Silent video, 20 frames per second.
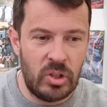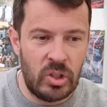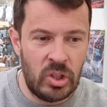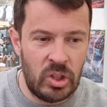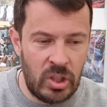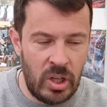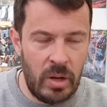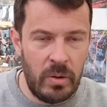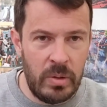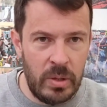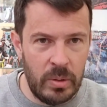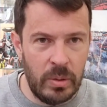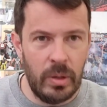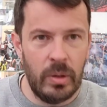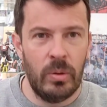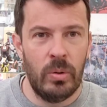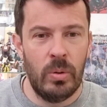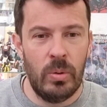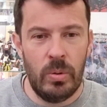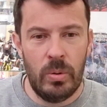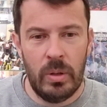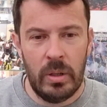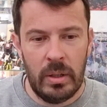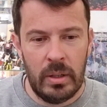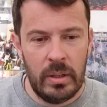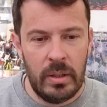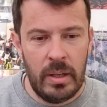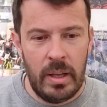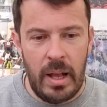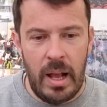show you it all,
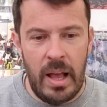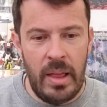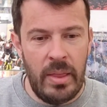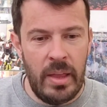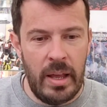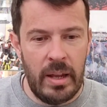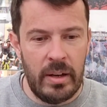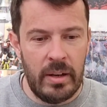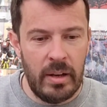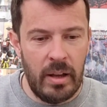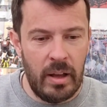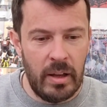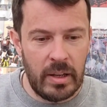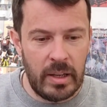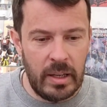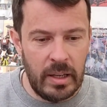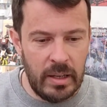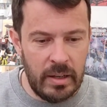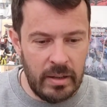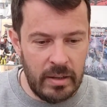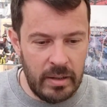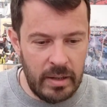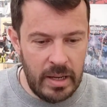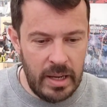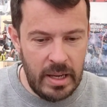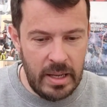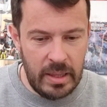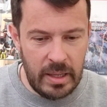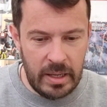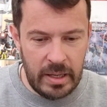and then I can
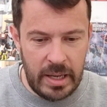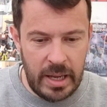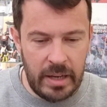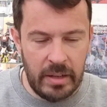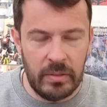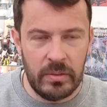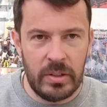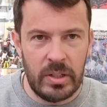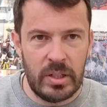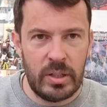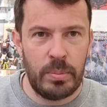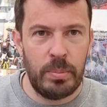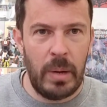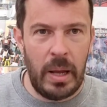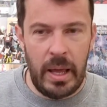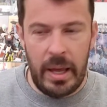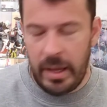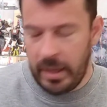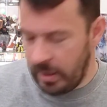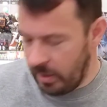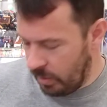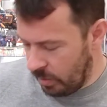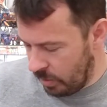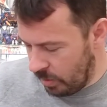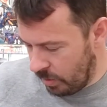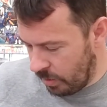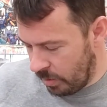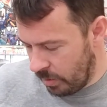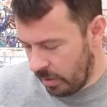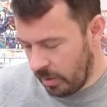either get it on display
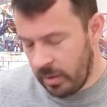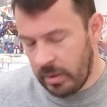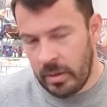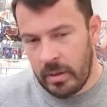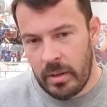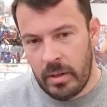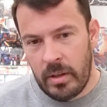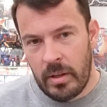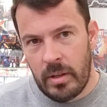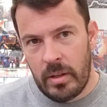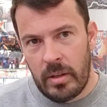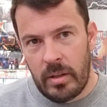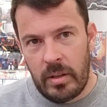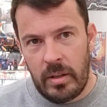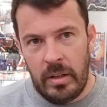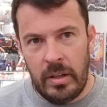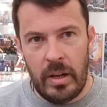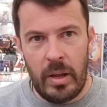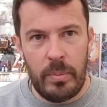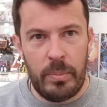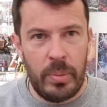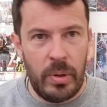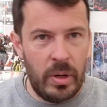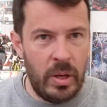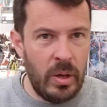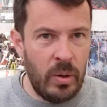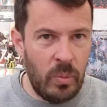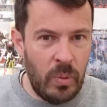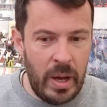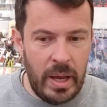or put it